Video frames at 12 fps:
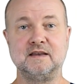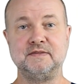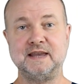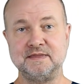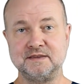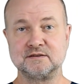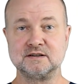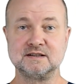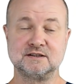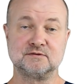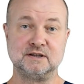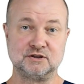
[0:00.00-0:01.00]
Then there
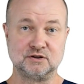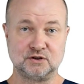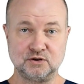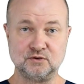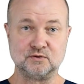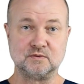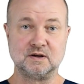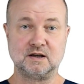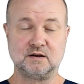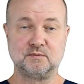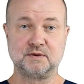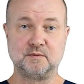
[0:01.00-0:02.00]
is region 2,
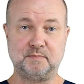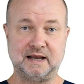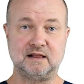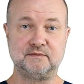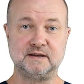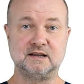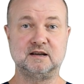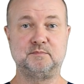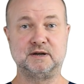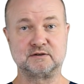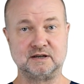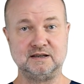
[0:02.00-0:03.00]
with a pelvic
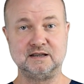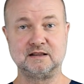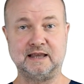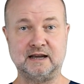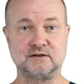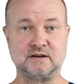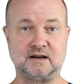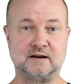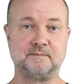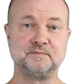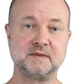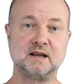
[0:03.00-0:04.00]
perineal
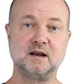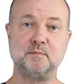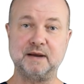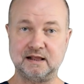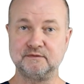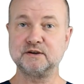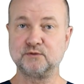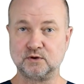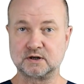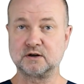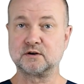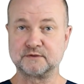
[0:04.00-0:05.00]
area. Pelvic
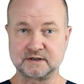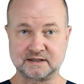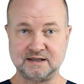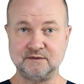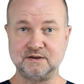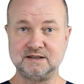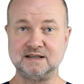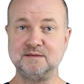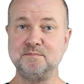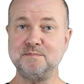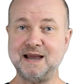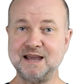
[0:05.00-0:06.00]
floor overactivity
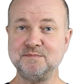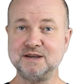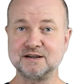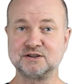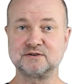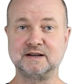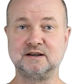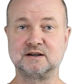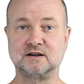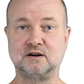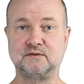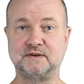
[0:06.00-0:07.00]
may be a
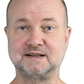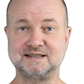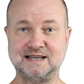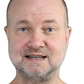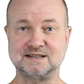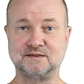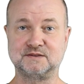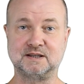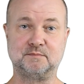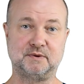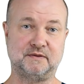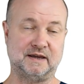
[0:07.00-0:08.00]
trigger of excessive
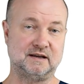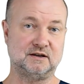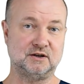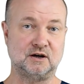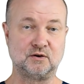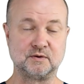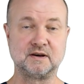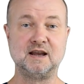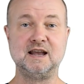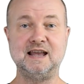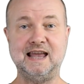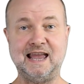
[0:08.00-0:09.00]
sympathetic tone
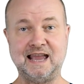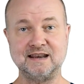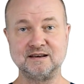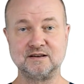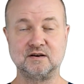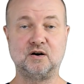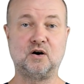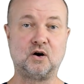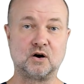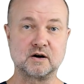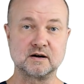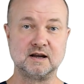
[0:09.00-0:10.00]
and
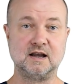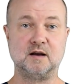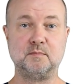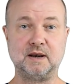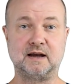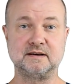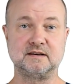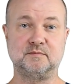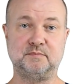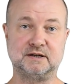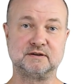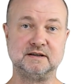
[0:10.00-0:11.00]
or blunt
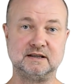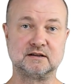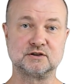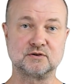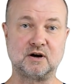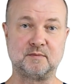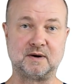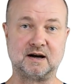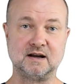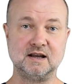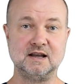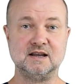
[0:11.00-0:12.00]
perineal
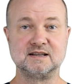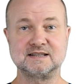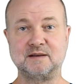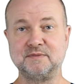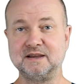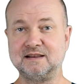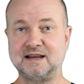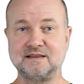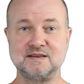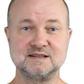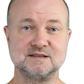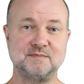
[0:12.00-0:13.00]
trauma. Something
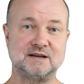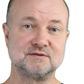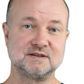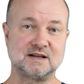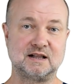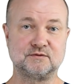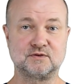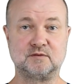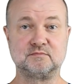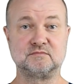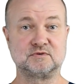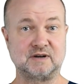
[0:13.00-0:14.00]
like this may result
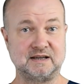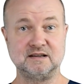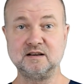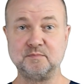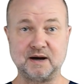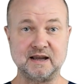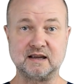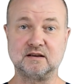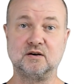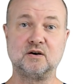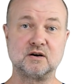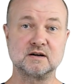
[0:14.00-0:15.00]
from riding a
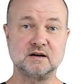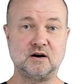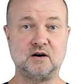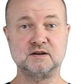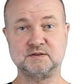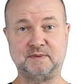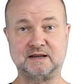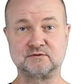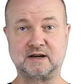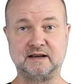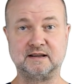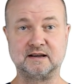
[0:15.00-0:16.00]
bike or horseback
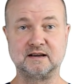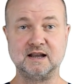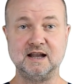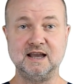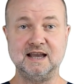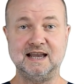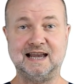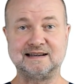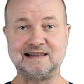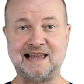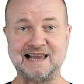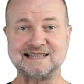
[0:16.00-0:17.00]
riding.
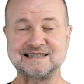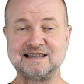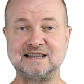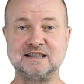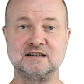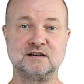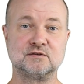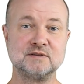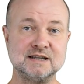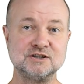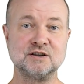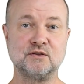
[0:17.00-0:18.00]
And lastly,
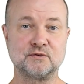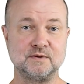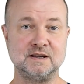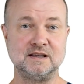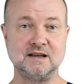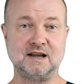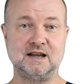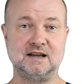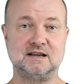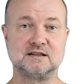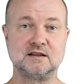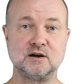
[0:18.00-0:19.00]
region 3
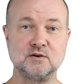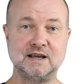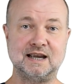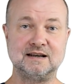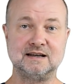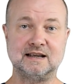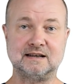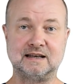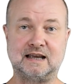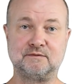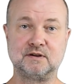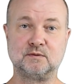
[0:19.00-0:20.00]
is located at
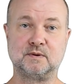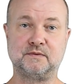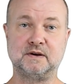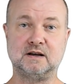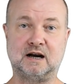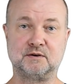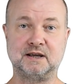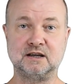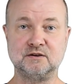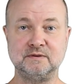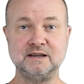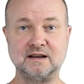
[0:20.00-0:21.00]
level with the
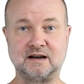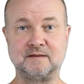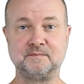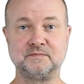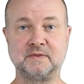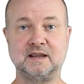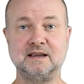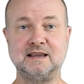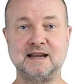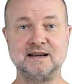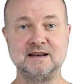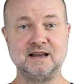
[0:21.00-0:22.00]
cauda equina.
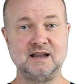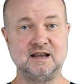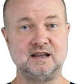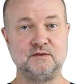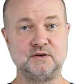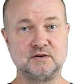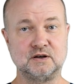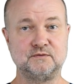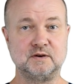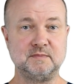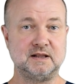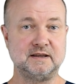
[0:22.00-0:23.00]
Again, if you're not
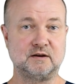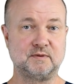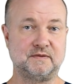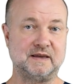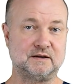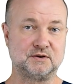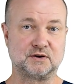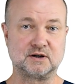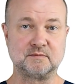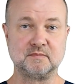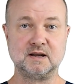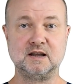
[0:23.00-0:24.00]
familiar with that
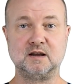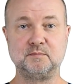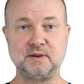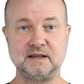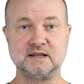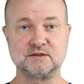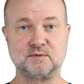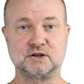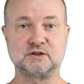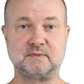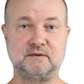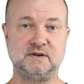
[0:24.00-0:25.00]
term, please
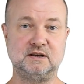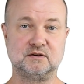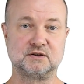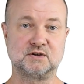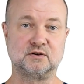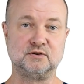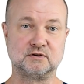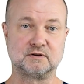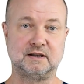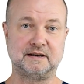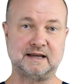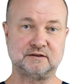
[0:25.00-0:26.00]
watch my videos on
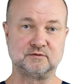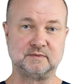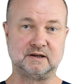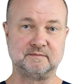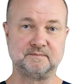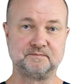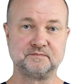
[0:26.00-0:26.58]
neural anatomy.